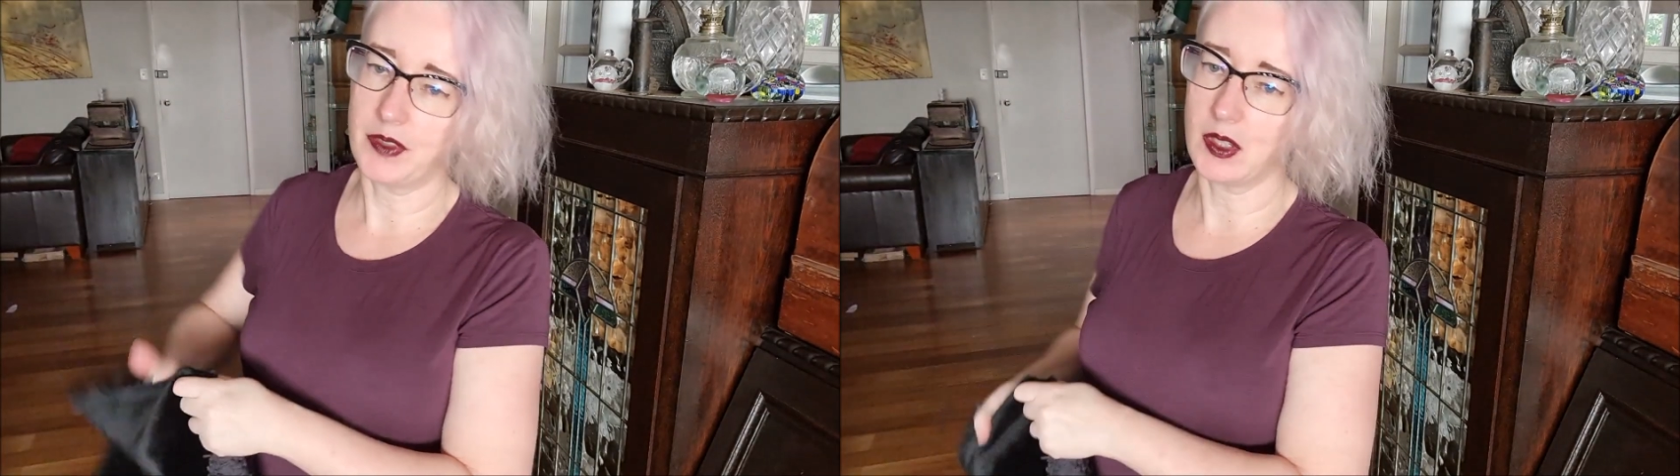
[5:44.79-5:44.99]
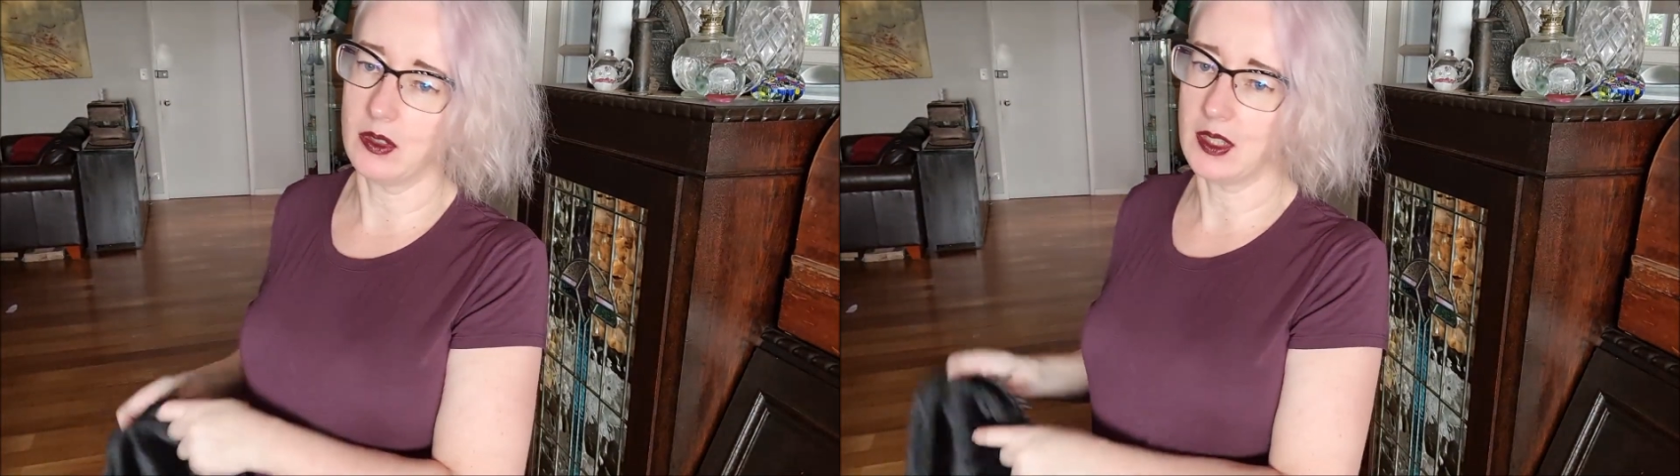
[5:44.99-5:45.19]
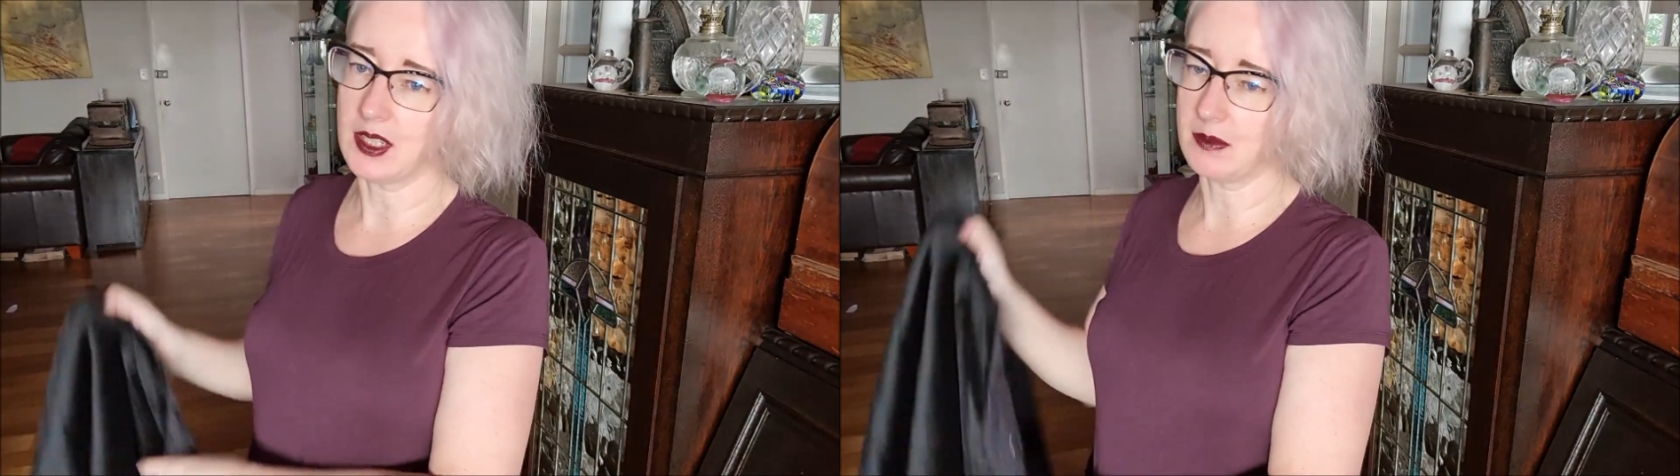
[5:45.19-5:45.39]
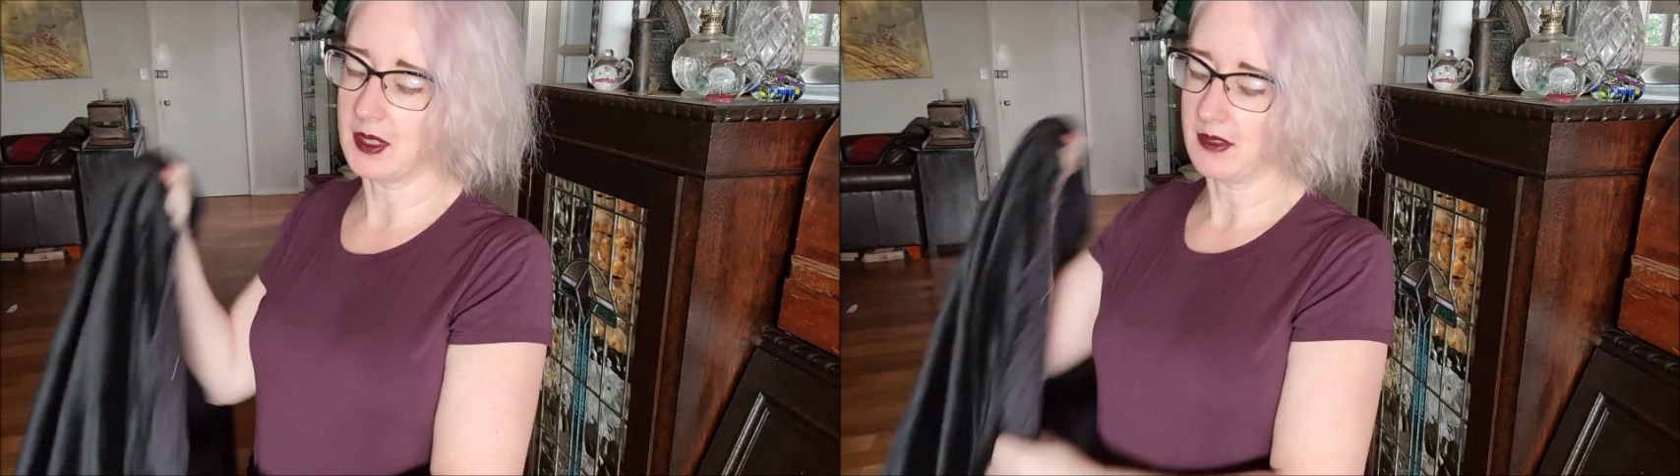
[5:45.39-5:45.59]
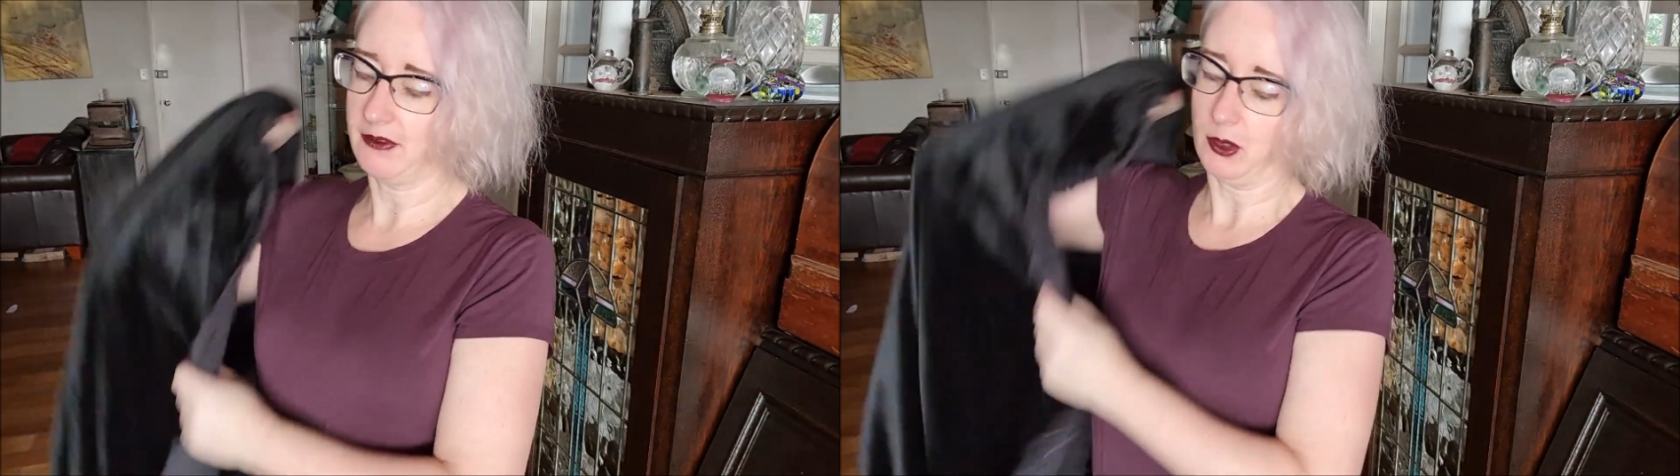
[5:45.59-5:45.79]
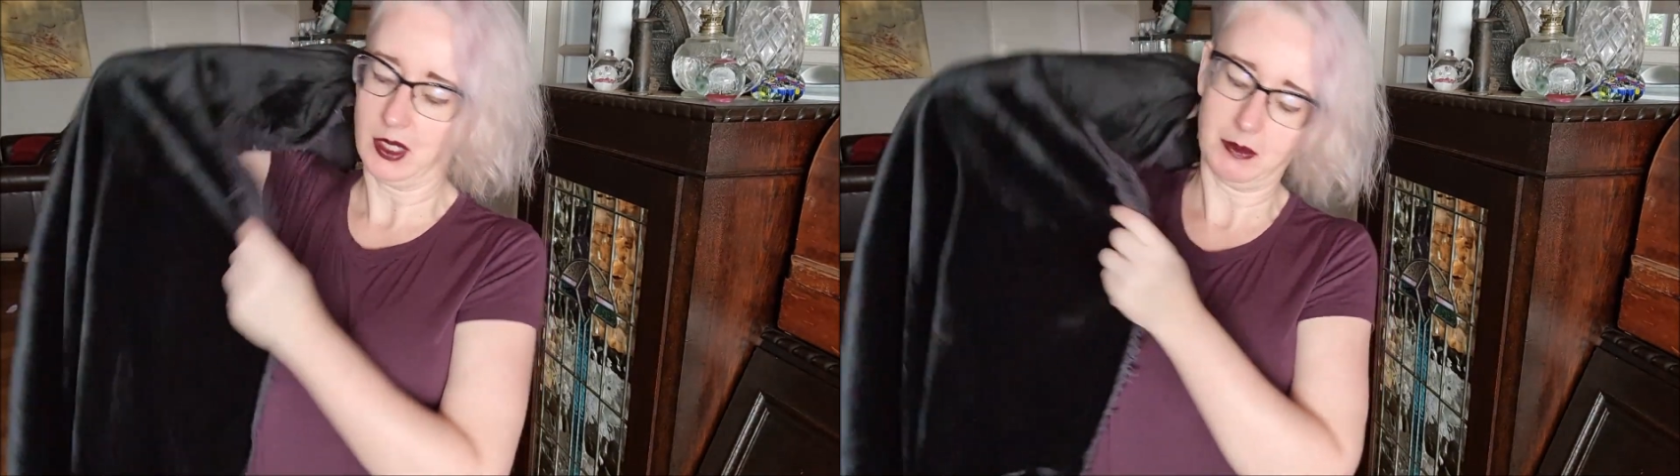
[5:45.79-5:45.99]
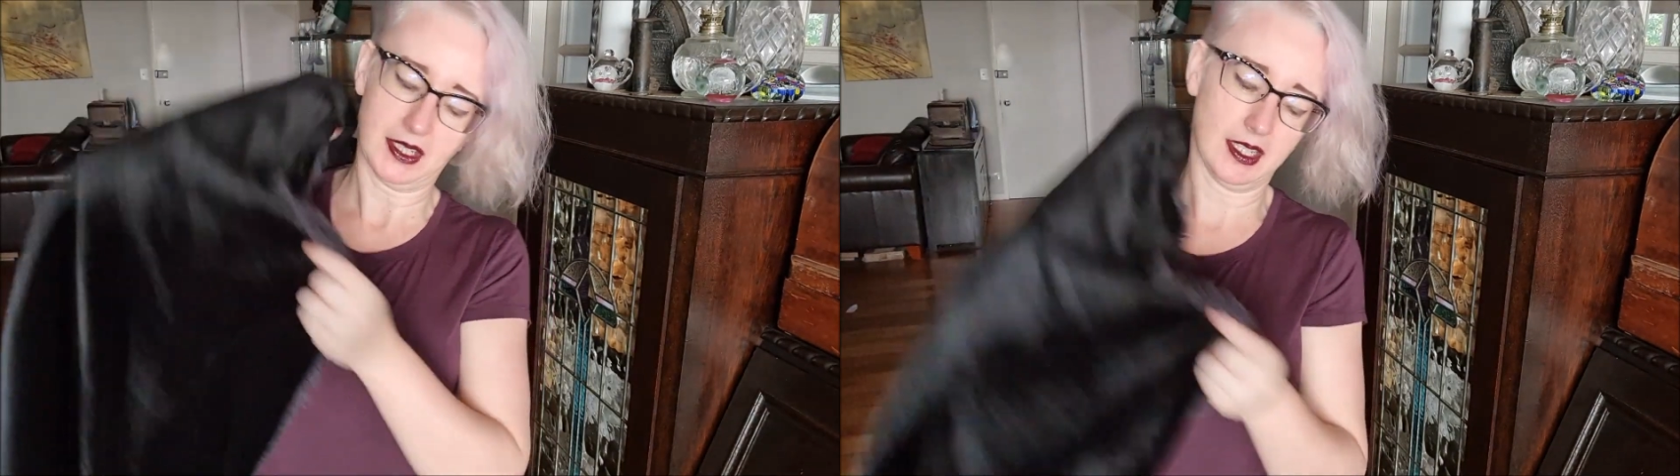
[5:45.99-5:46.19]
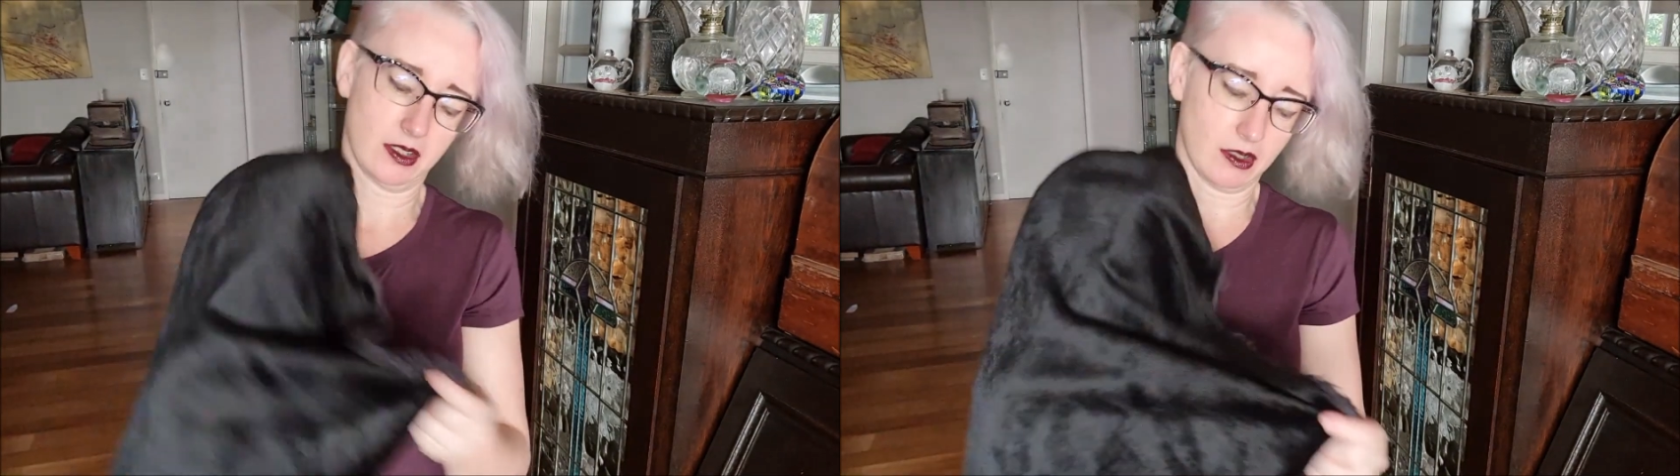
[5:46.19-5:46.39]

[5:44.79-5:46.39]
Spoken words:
so this was 40%